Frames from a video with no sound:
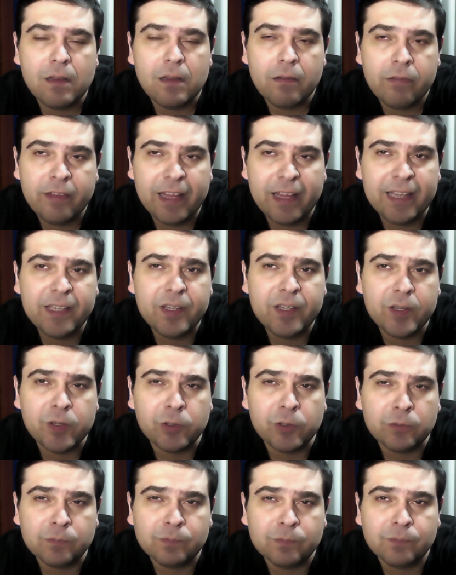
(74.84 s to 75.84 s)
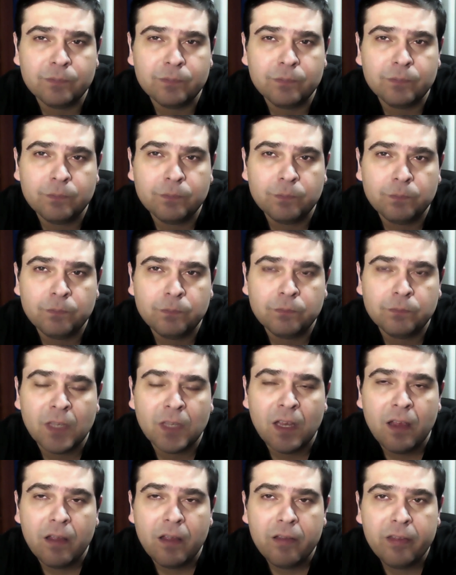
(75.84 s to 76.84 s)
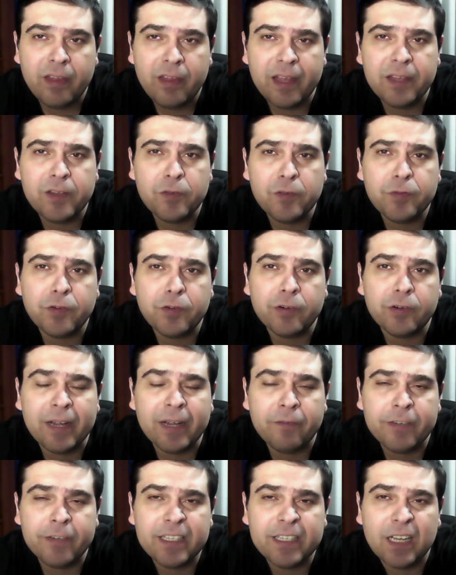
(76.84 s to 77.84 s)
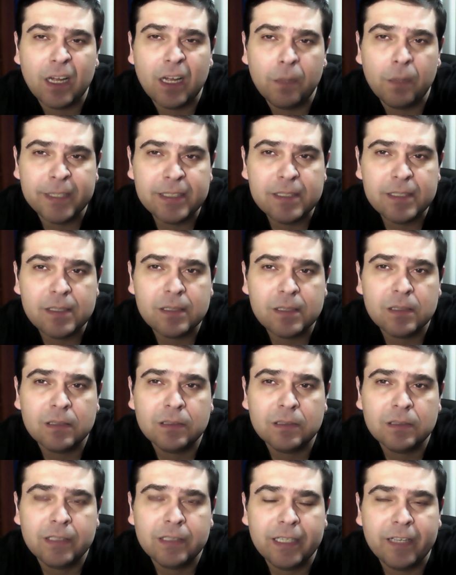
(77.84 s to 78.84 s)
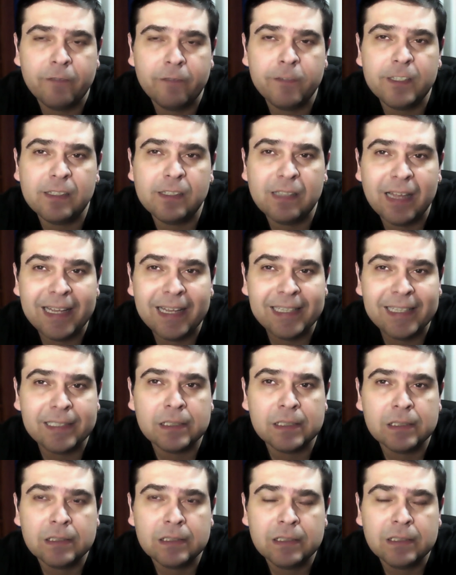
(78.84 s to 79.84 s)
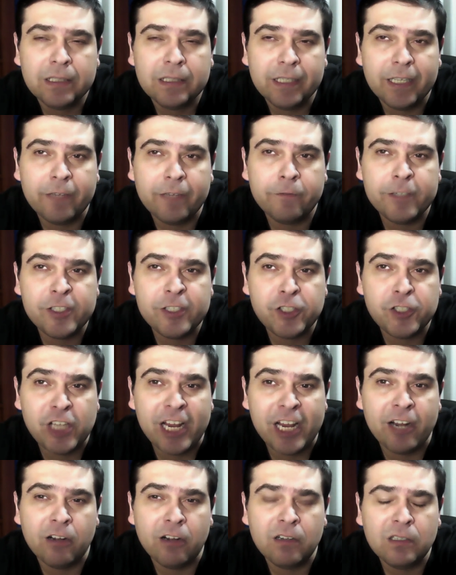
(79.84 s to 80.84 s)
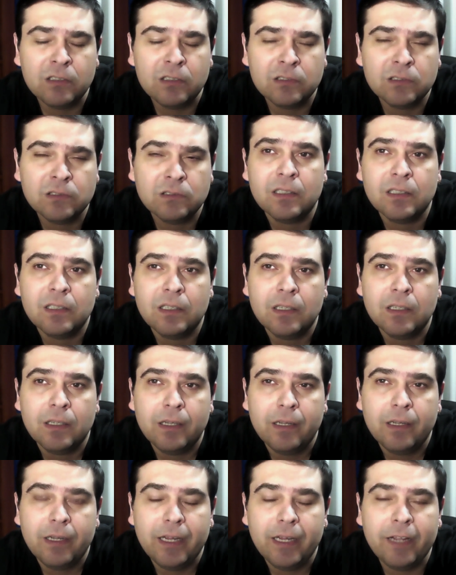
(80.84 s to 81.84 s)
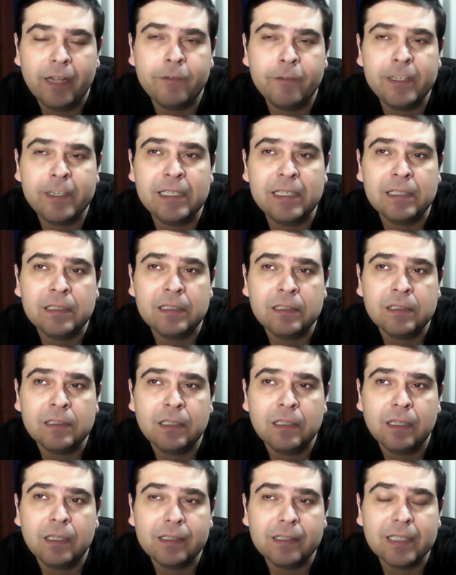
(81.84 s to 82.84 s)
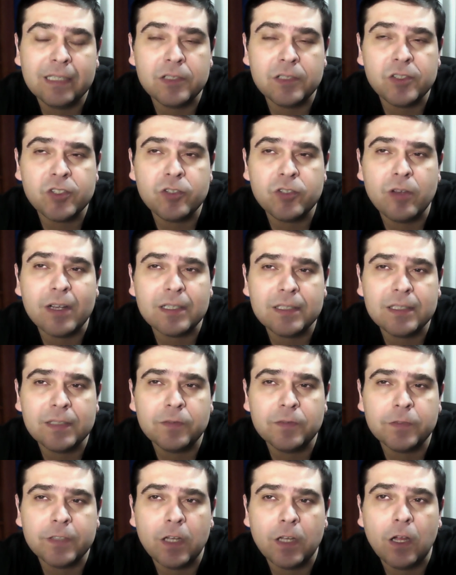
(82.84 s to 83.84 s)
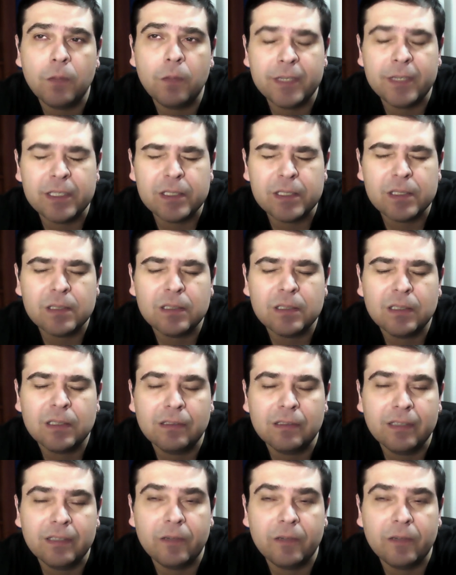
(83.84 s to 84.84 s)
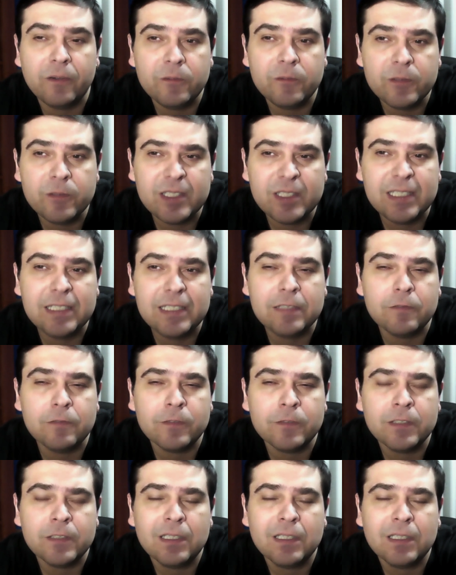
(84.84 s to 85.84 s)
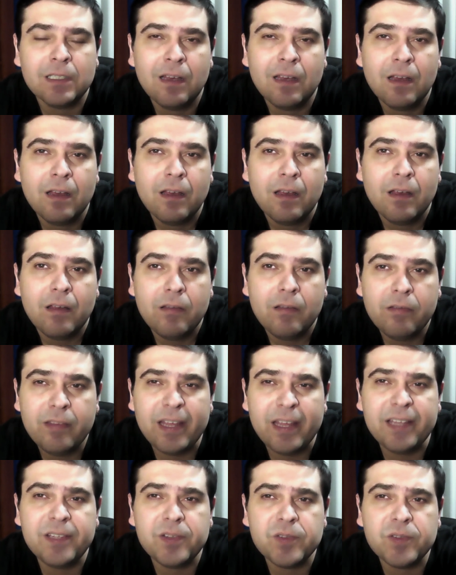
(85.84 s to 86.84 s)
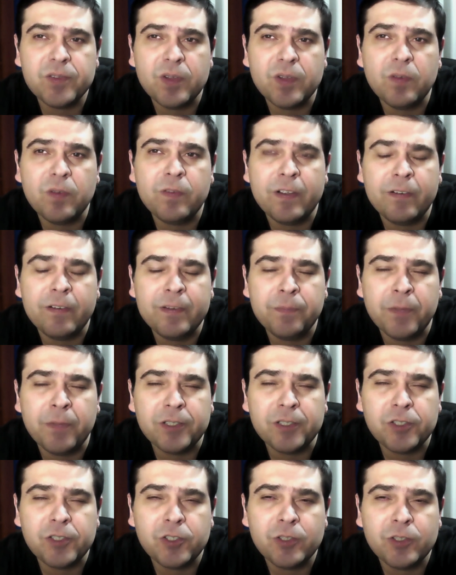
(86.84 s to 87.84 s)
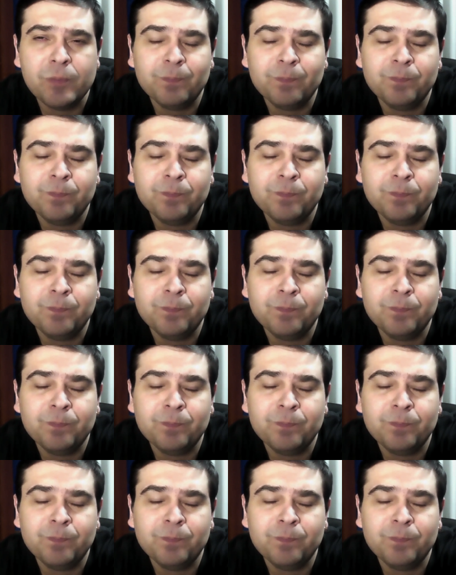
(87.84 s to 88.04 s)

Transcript: Thank you. Thank you for every comment, every like, every share, every constructive comment that I receive. Thank you so very much.